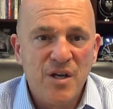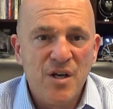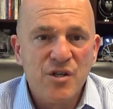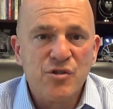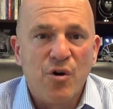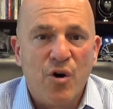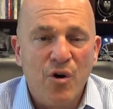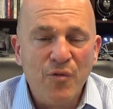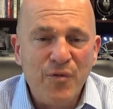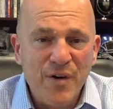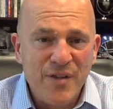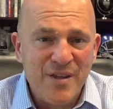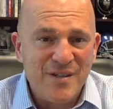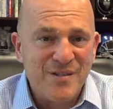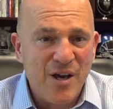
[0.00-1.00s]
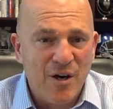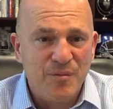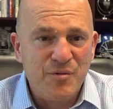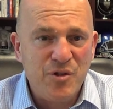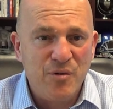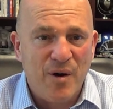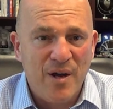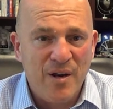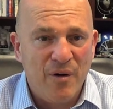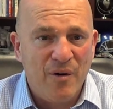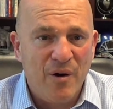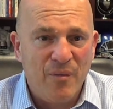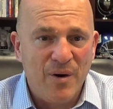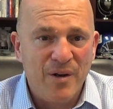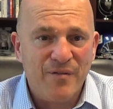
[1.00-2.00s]
So hopefully this helped you. I know
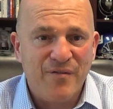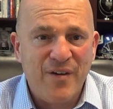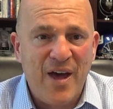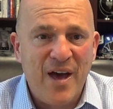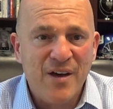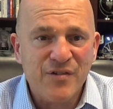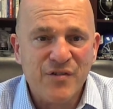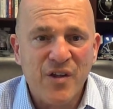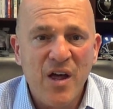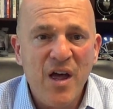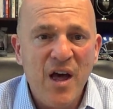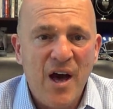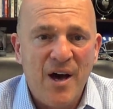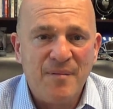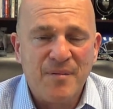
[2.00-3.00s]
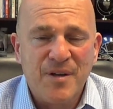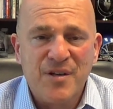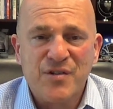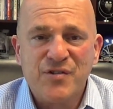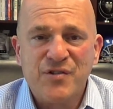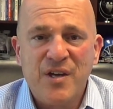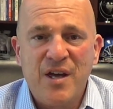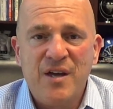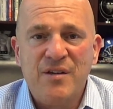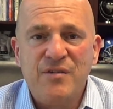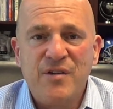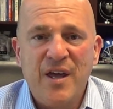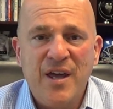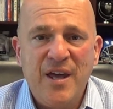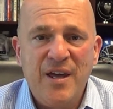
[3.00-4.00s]
I went fast. I'm going to
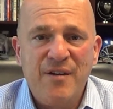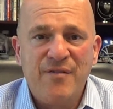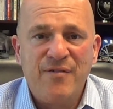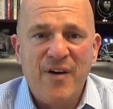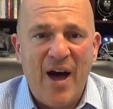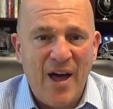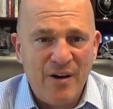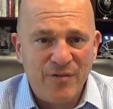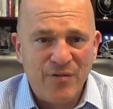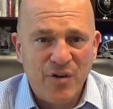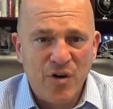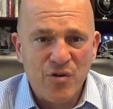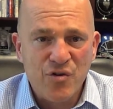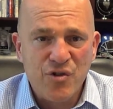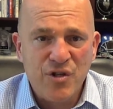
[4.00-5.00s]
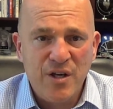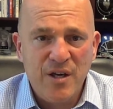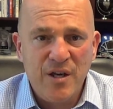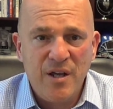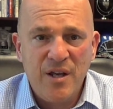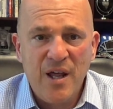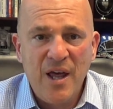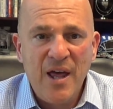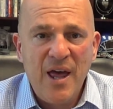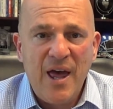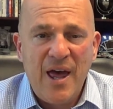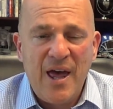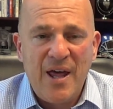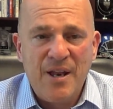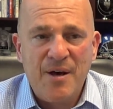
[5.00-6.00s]
send a file flow sheet
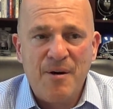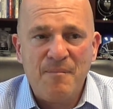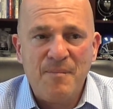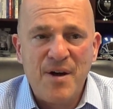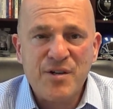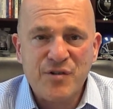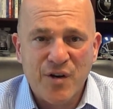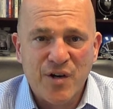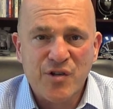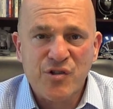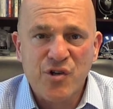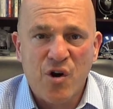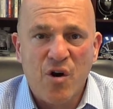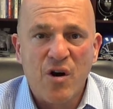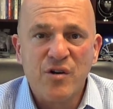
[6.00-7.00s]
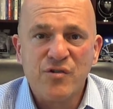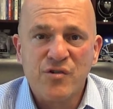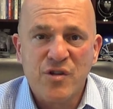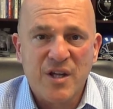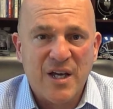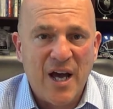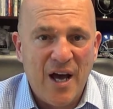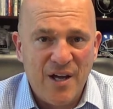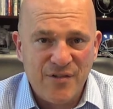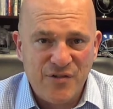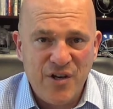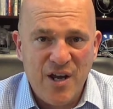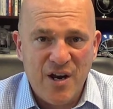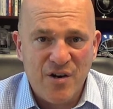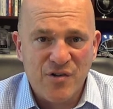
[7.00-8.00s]
and a metric chart to the
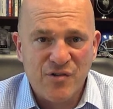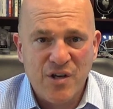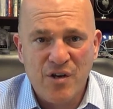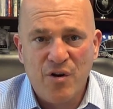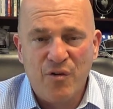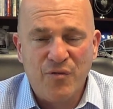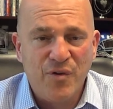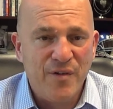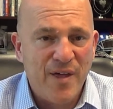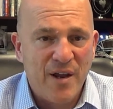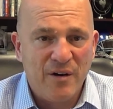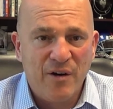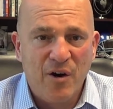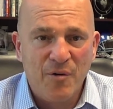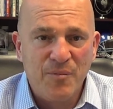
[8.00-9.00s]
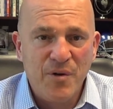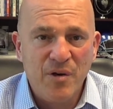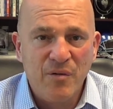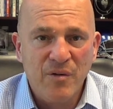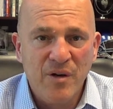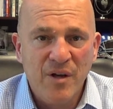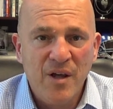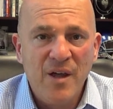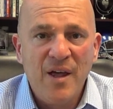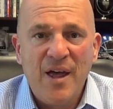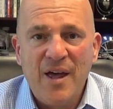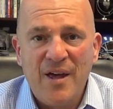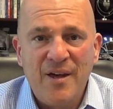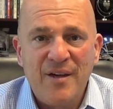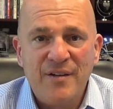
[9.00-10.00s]
concierge, and hopefully that'll help you.
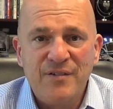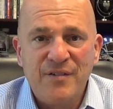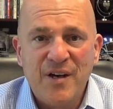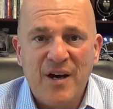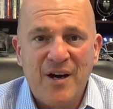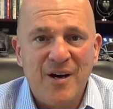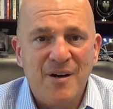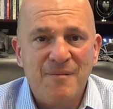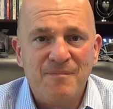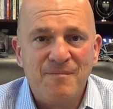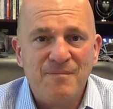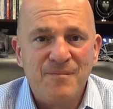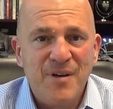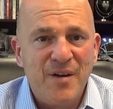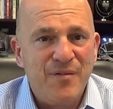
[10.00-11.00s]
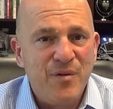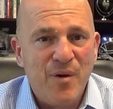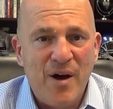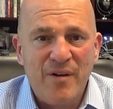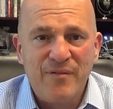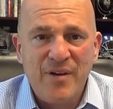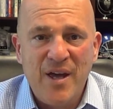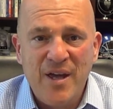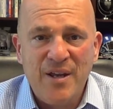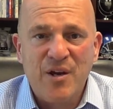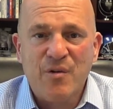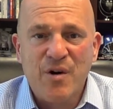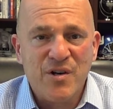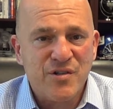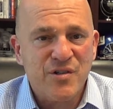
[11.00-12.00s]
And if you have any
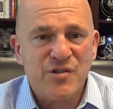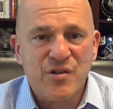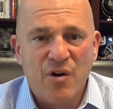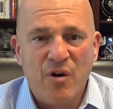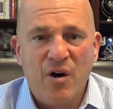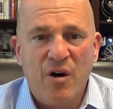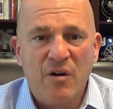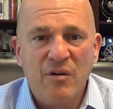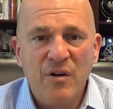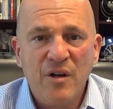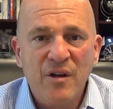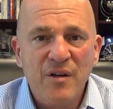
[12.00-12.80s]
questions at all,